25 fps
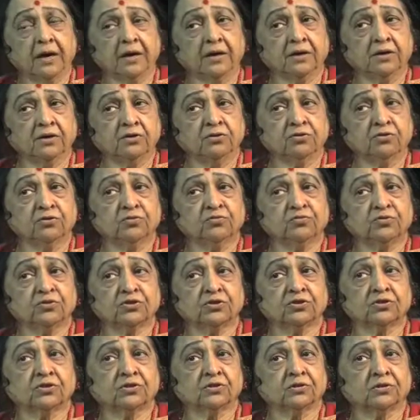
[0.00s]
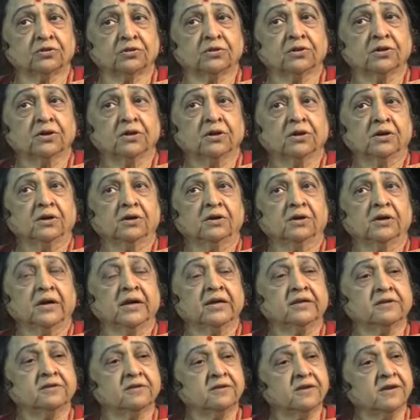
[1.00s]
and induced
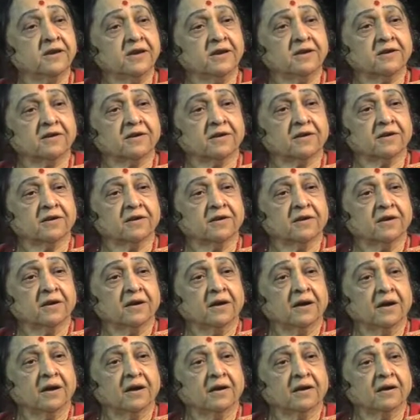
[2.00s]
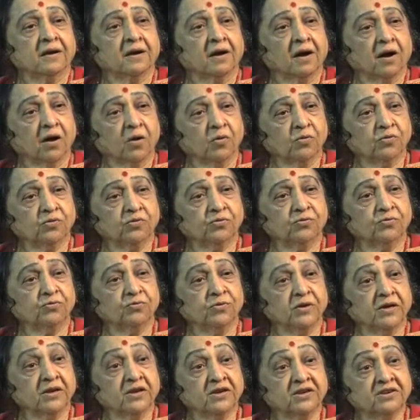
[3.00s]
ethylene, how
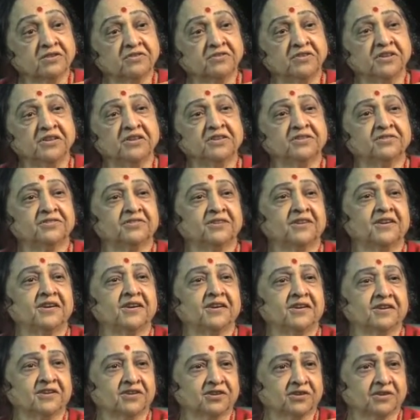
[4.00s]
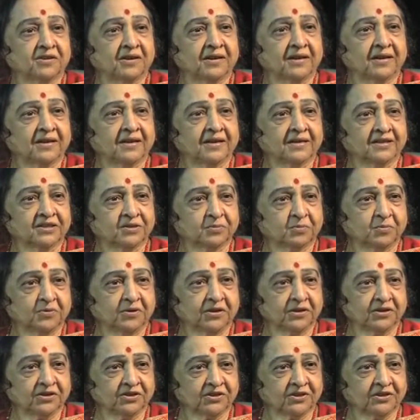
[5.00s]
to increase the latex
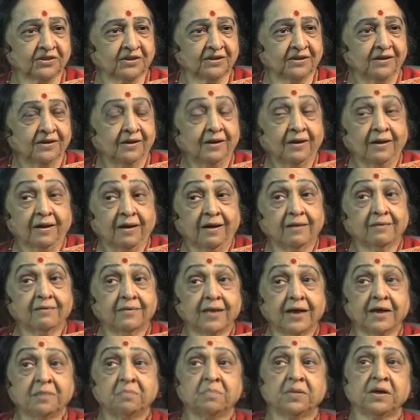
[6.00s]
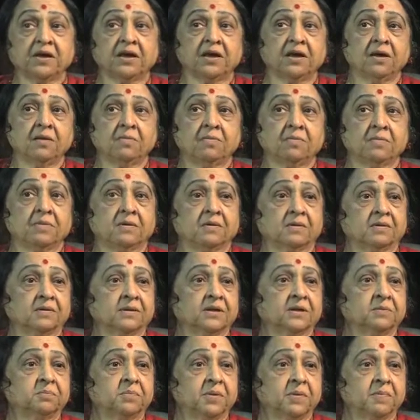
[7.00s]
production. And that became,
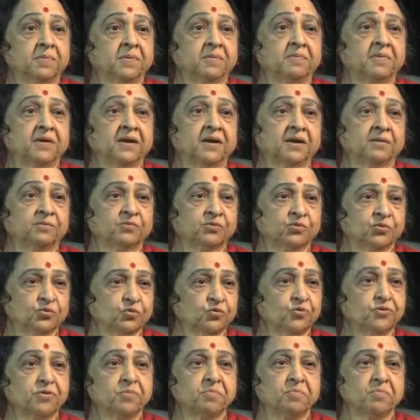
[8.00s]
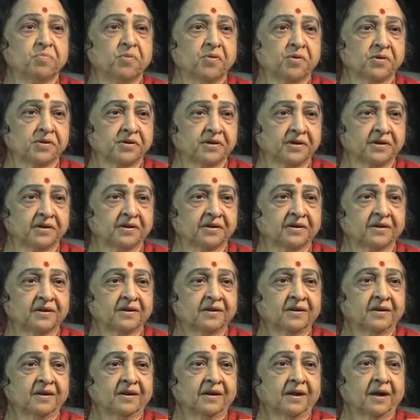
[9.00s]
that paper became so important.
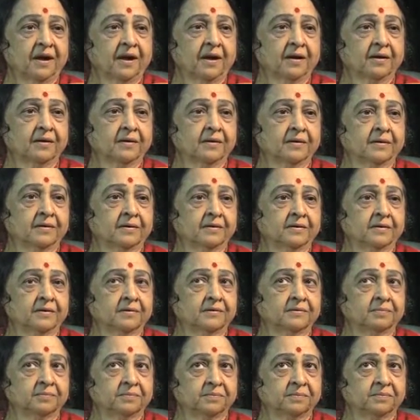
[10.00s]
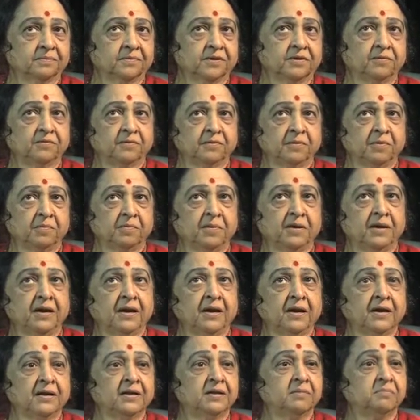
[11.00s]
And
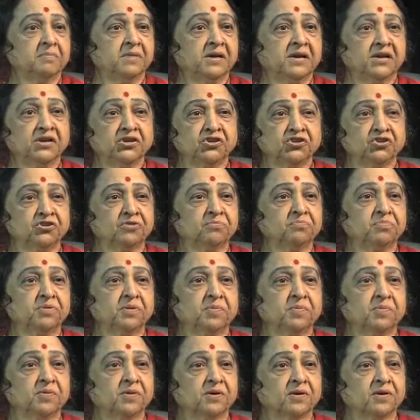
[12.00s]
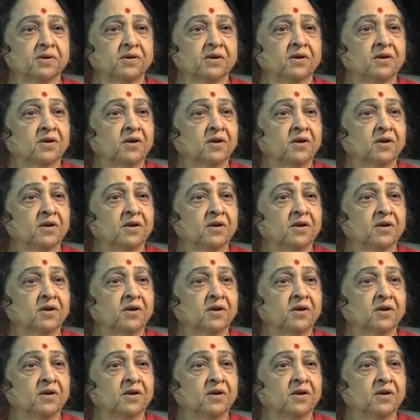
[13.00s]
immediately the Malaysian people